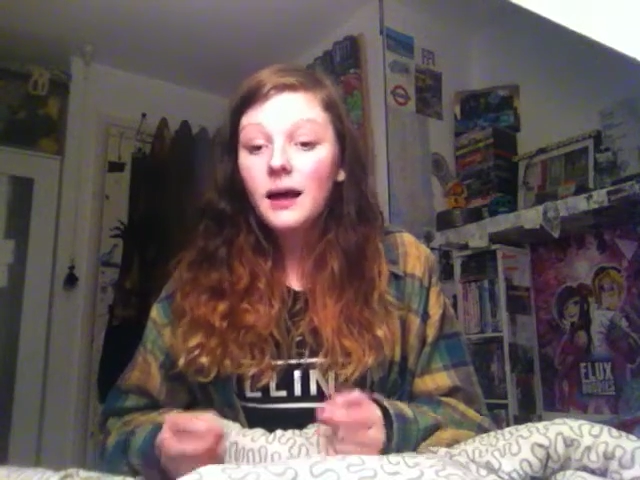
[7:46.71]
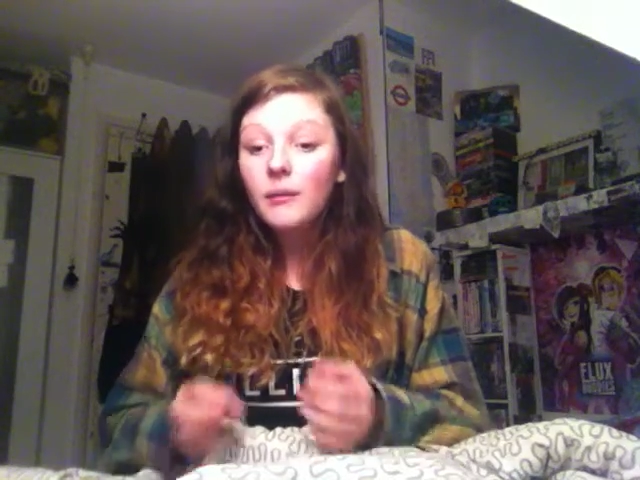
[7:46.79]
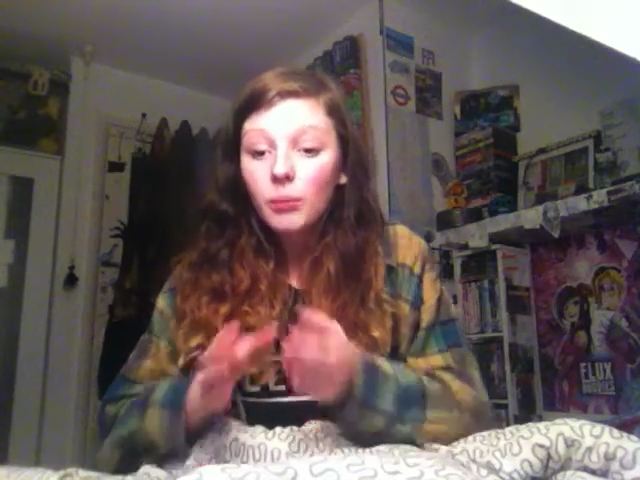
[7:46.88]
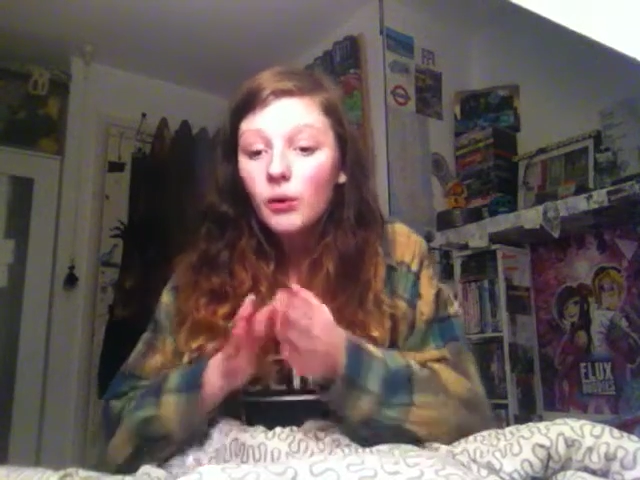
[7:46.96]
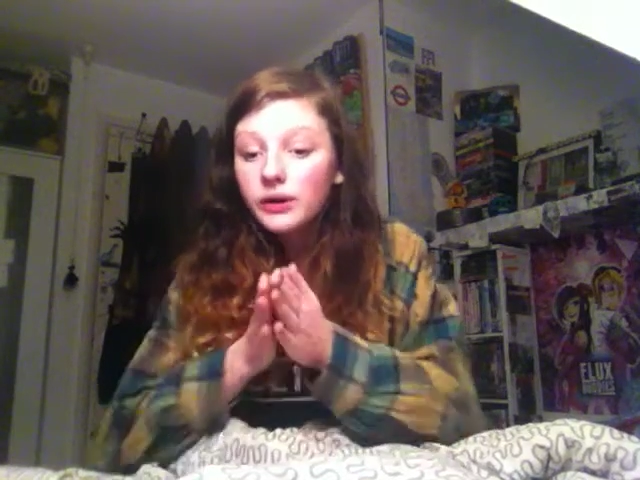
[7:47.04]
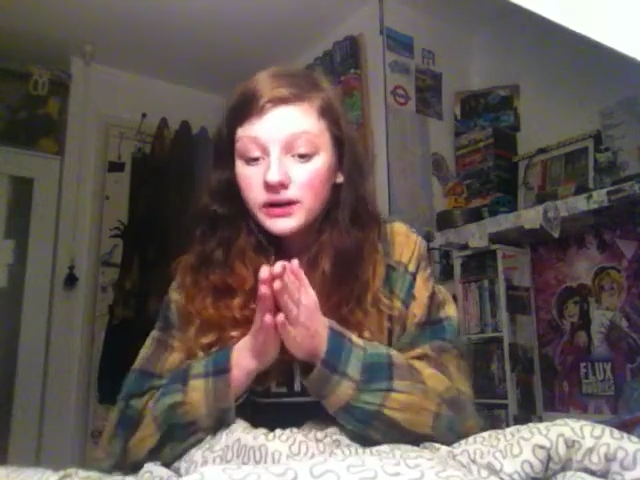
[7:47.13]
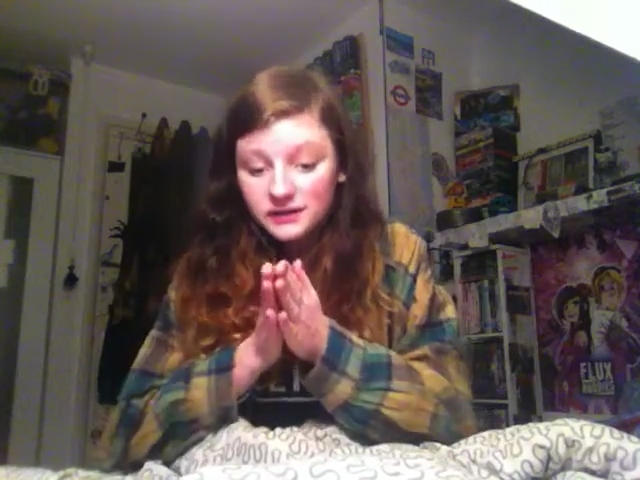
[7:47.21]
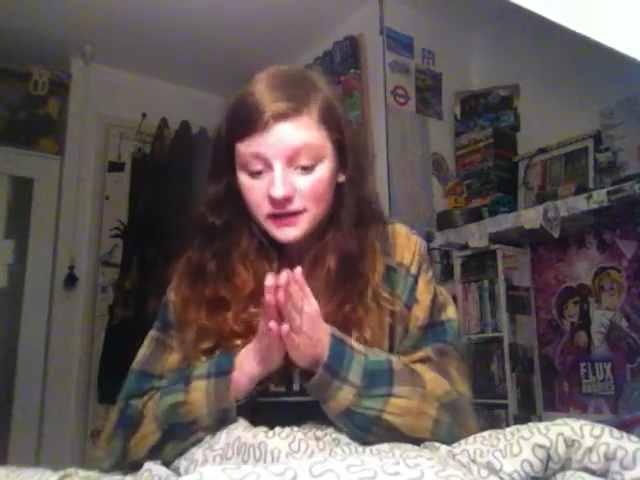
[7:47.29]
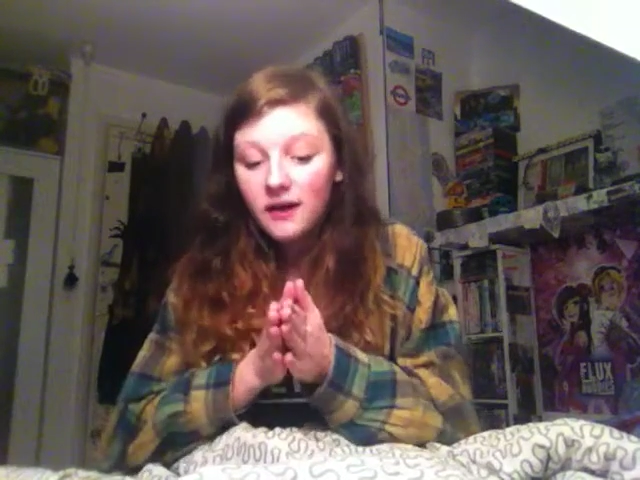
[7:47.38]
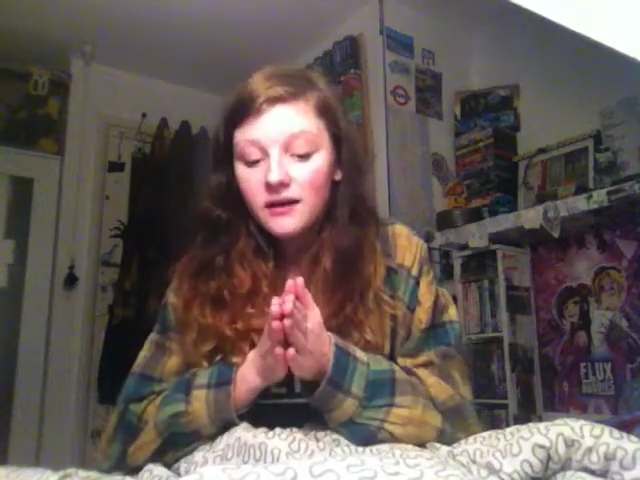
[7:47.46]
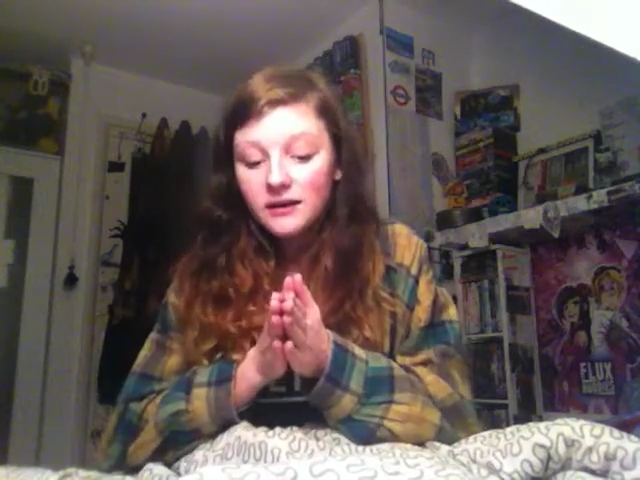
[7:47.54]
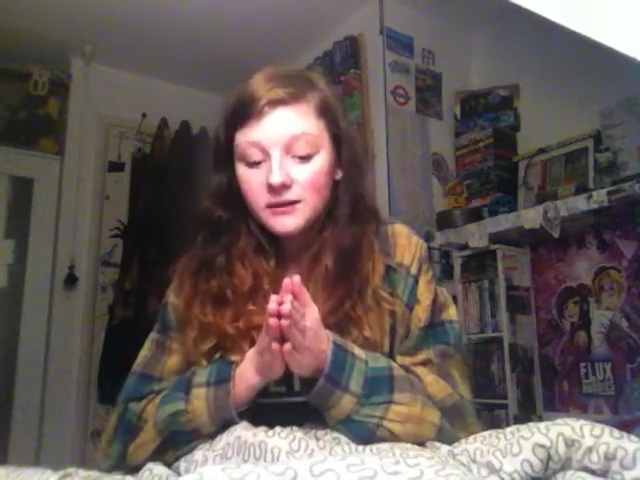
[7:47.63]
that point in
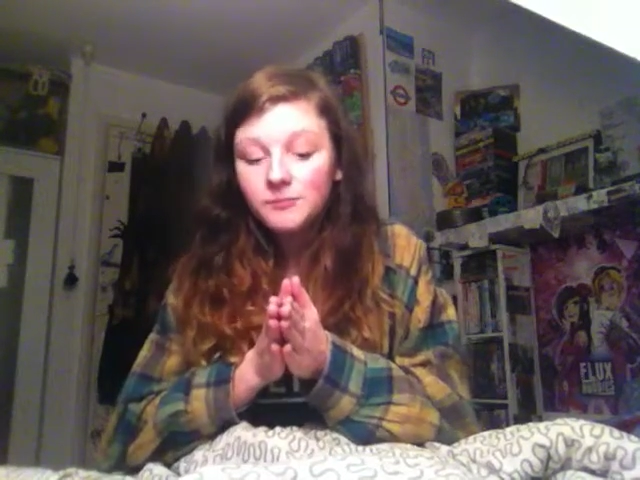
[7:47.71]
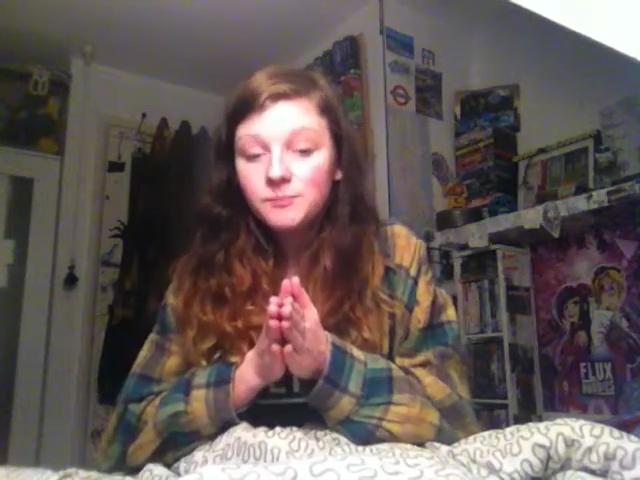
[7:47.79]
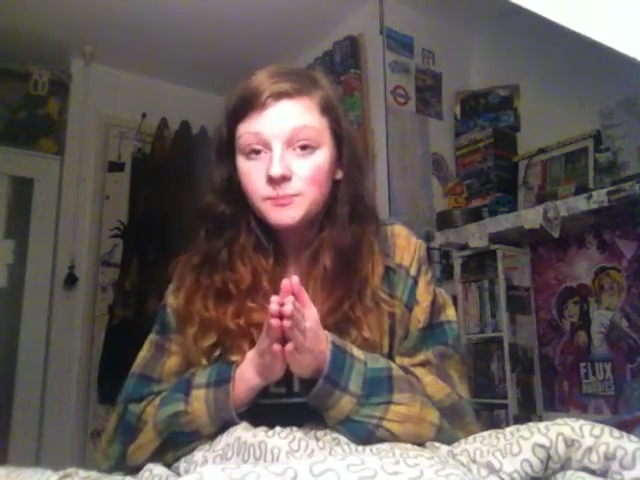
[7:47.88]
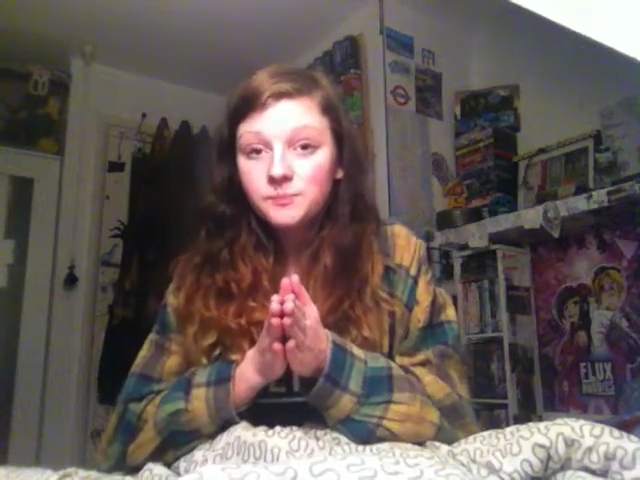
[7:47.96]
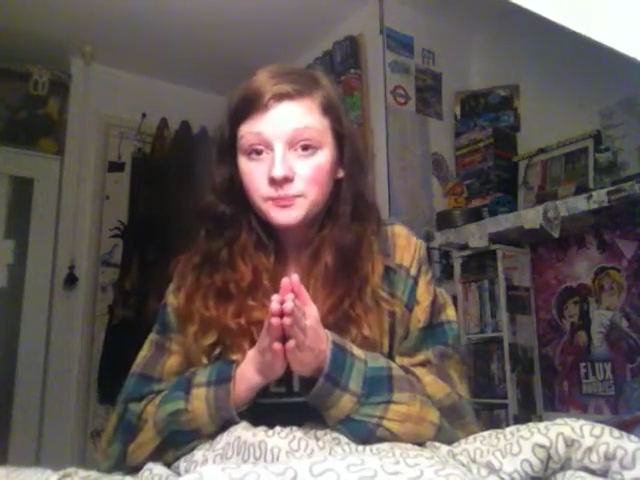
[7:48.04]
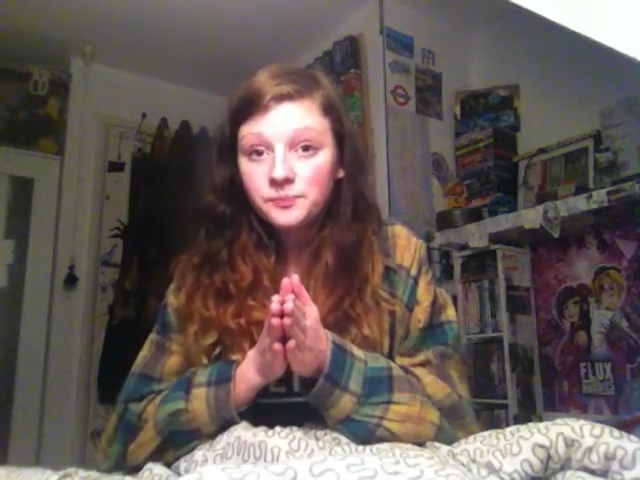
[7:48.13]
time,